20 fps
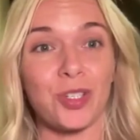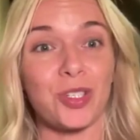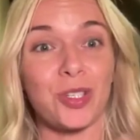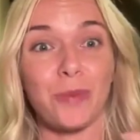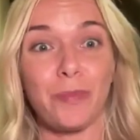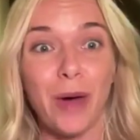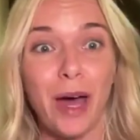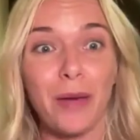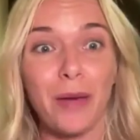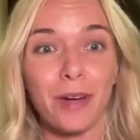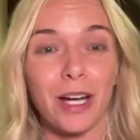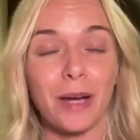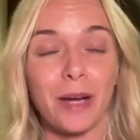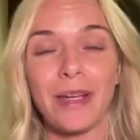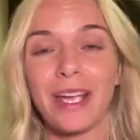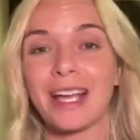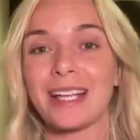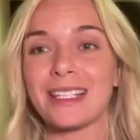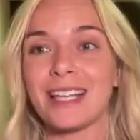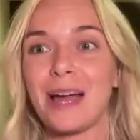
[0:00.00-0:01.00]
which is a bummer
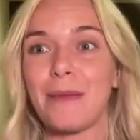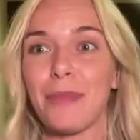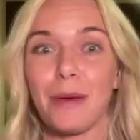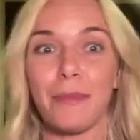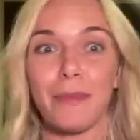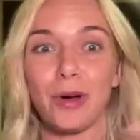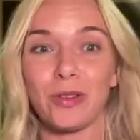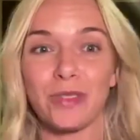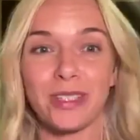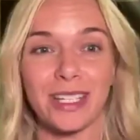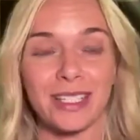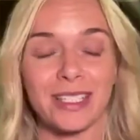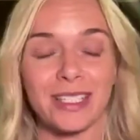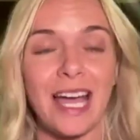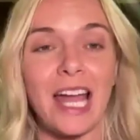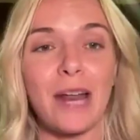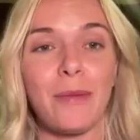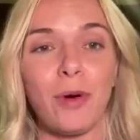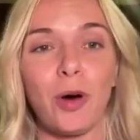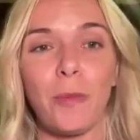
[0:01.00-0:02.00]
because I'm the most
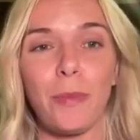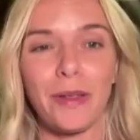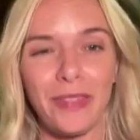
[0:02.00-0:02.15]
excitable,